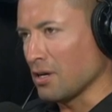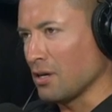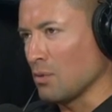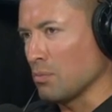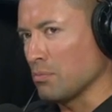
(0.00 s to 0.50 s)

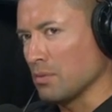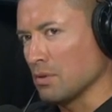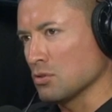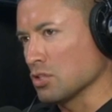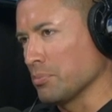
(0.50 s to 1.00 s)
Uh,
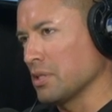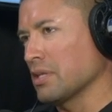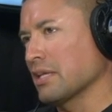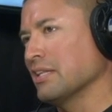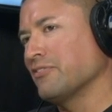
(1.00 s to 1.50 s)
something
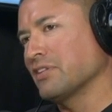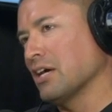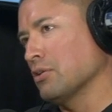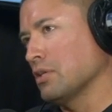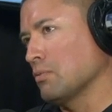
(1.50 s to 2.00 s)
that I left
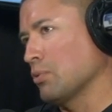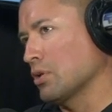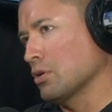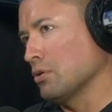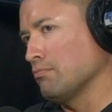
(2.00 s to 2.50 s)
out that we
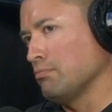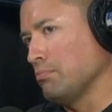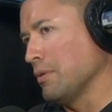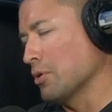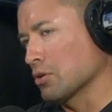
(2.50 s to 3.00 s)
could
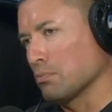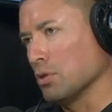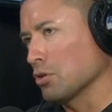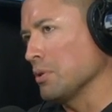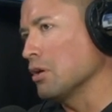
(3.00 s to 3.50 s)
people could
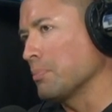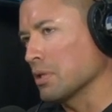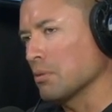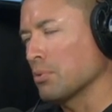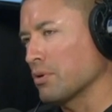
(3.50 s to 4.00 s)
look me up and
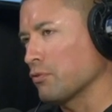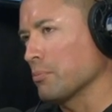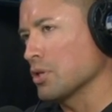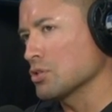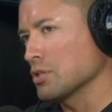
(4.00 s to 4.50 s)
get more
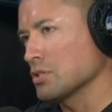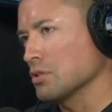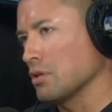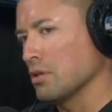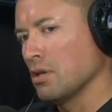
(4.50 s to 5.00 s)
information is
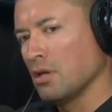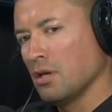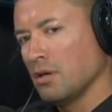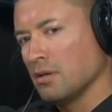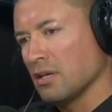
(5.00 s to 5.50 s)
on
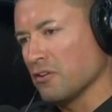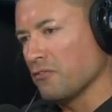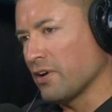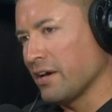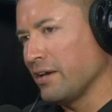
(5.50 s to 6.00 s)

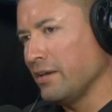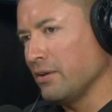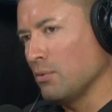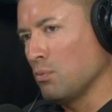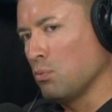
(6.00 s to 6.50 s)
if I
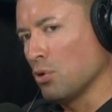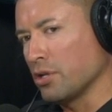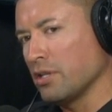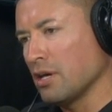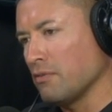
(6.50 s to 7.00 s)

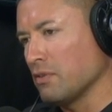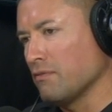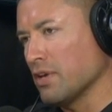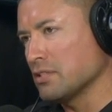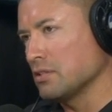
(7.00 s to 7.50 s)
wouldn't have
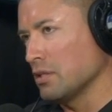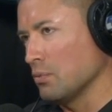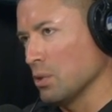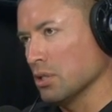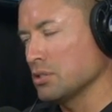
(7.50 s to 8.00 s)
invested in
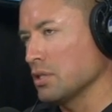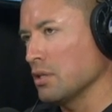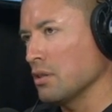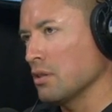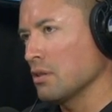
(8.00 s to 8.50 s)
real
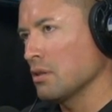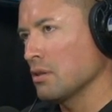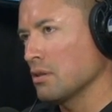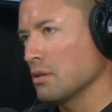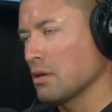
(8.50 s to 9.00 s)
estate,
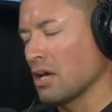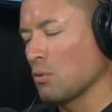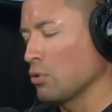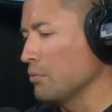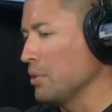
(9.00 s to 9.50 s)
I
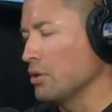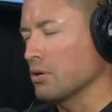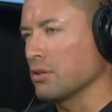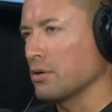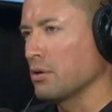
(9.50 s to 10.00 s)
wouldn't be here
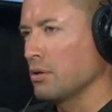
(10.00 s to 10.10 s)
either.